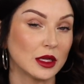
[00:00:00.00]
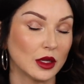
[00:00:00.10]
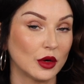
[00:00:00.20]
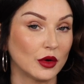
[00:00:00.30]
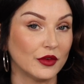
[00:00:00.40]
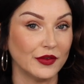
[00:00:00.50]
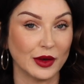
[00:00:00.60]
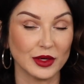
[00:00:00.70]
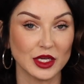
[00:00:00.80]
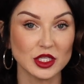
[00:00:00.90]
Glow
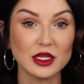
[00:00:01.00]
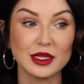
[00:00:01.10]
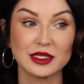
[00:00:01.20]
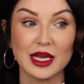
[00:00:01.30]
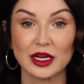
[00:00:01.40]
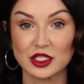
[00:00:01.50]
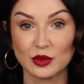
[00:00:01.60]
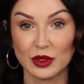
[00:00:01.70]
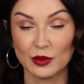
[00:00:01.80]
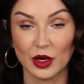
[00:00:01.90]
Foundation. That's actually
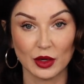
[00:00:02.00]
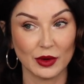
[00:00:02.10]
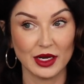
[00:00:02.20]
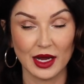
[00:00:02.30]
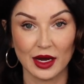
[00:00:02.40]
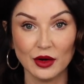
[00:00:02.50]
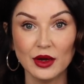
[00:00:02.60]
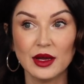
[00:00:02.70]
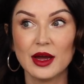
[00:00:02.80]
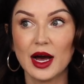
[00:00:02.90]
what I'm wearing right now.